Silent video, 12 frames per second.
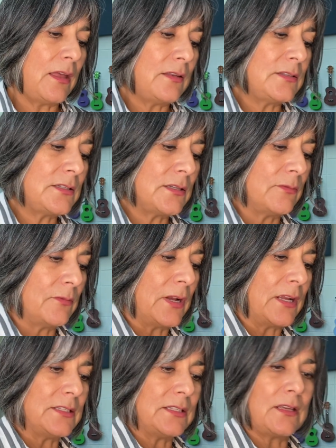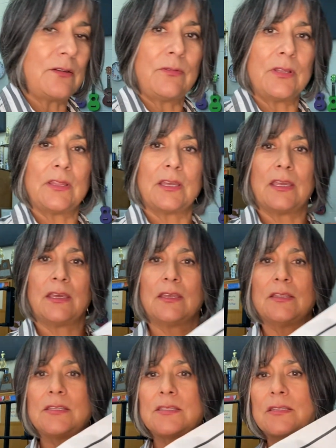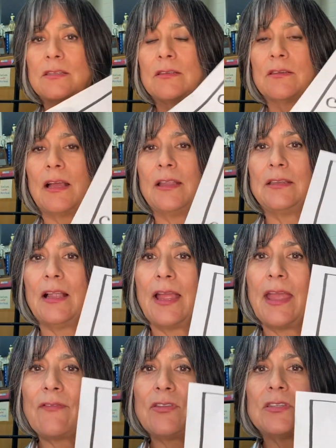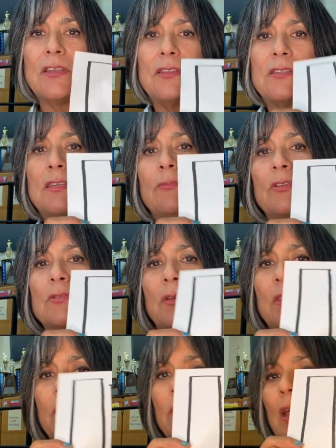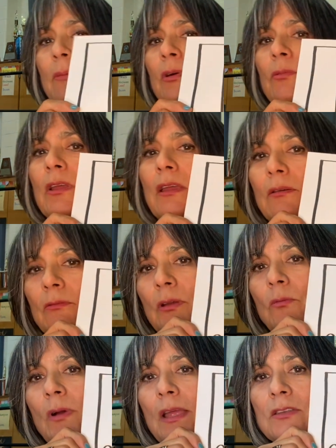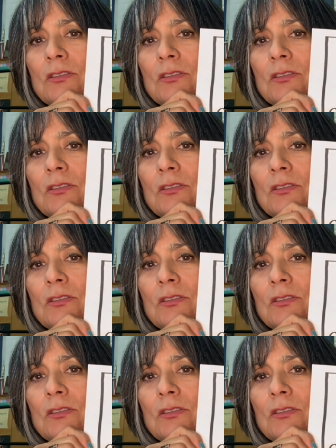And what I did with the kids, I, I haven't done the symbols with them yet, but we, we went